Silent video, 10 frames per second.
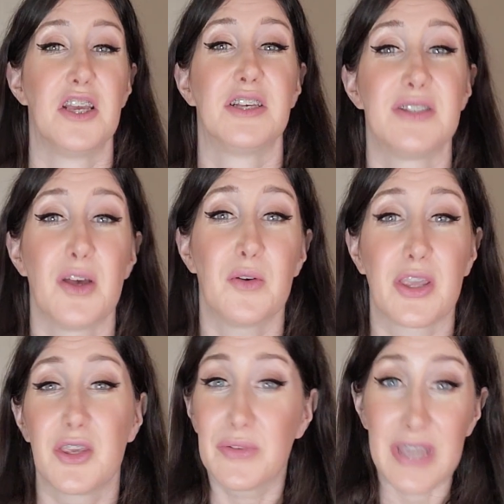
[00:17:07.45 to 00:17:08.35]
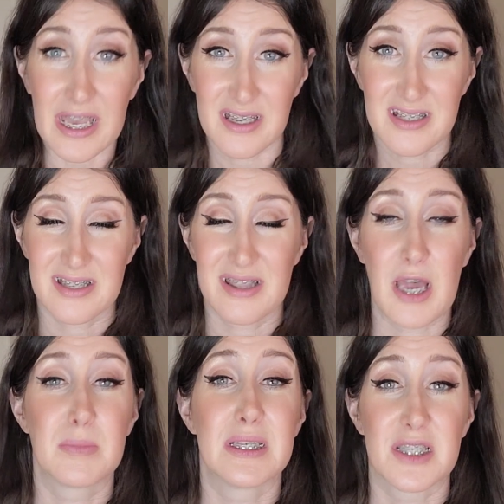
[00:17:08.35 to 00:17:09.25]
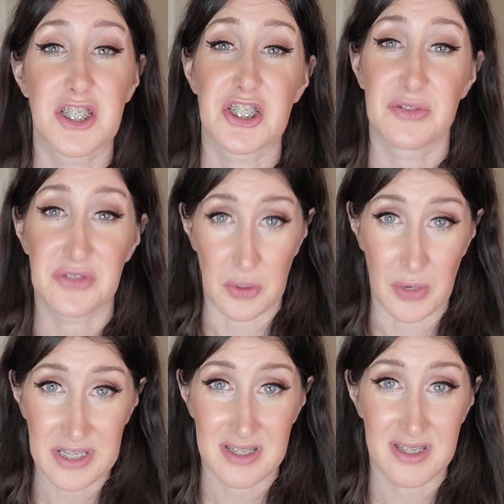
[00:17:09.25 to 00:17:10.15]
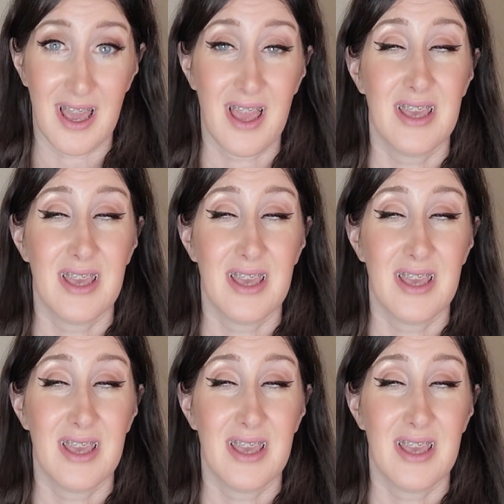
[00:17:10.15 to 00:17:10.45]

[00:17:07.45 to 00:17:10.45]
So you get into that position of choice.